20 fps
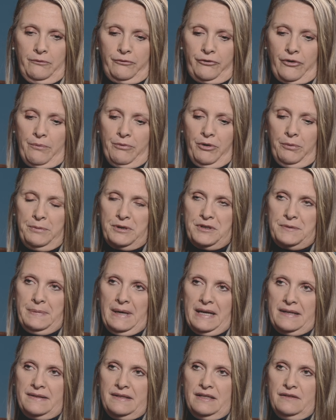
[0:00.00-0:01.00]
from the
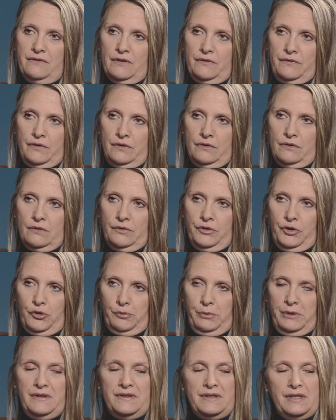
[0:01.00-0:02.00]
perspective of
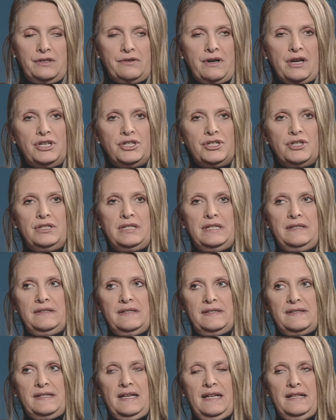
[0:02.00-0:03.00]
European integration, in
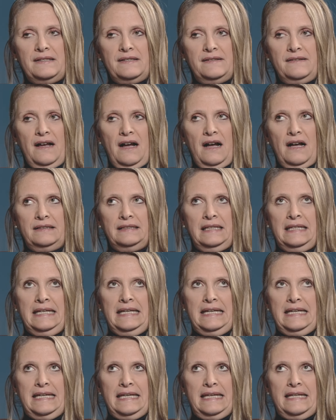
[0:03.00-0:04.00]
the sense that
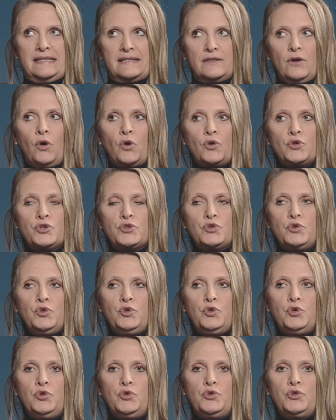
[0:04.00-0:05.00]
it's also
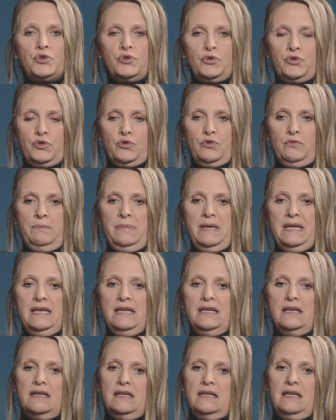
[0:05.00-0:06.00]
good to
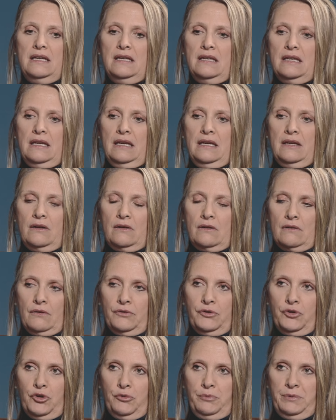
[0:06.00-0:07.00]
be in a
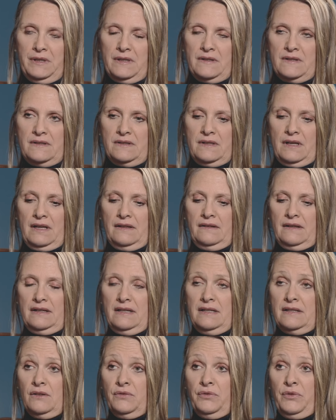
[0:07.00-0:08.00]
non-European state that
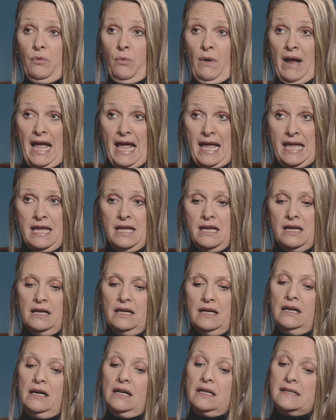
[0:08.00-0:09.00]
is on the way,
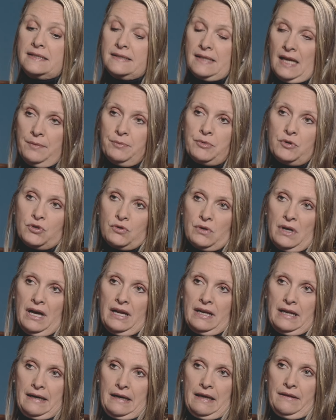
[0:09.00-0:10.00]
Cyprus
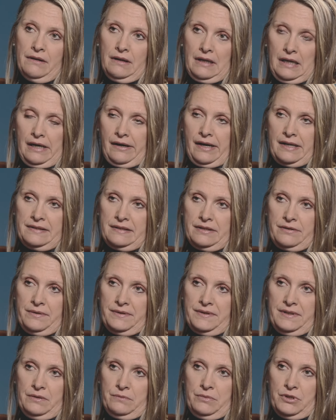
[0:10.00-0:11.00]
had another
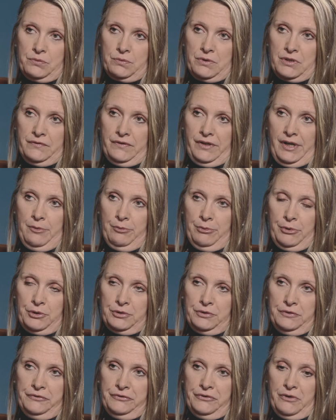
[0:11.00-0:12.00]
characteristic which was very
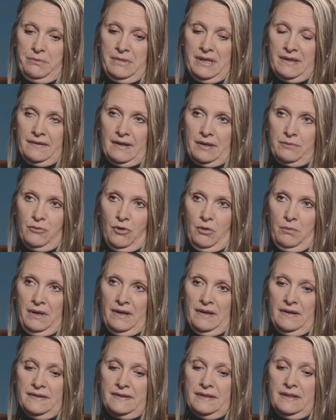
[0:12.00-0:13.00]
important for me at that
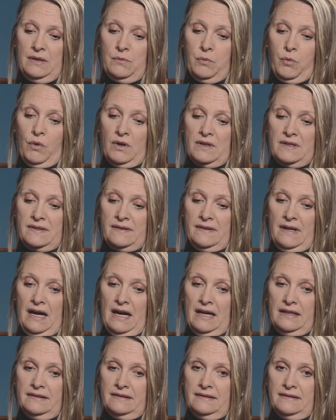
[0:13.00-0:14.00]
moment. It was
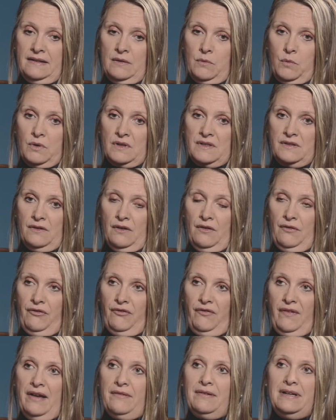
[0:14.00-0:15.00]
that there was
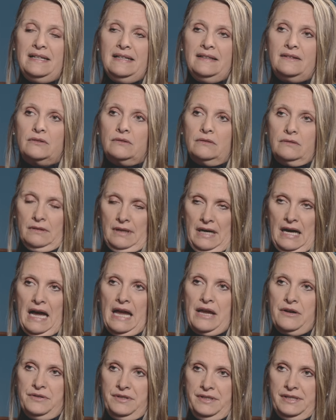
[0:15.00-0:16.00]
very little
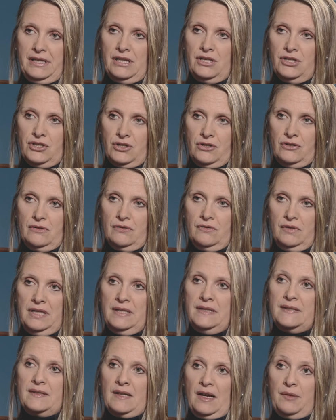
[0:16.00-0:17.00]
higher education
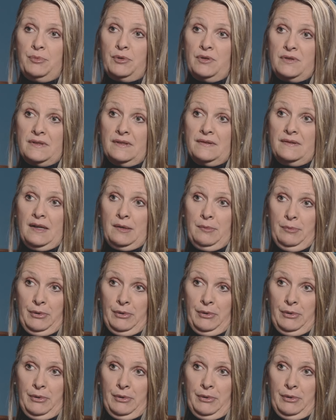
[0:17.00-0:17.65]
in Cyprus at that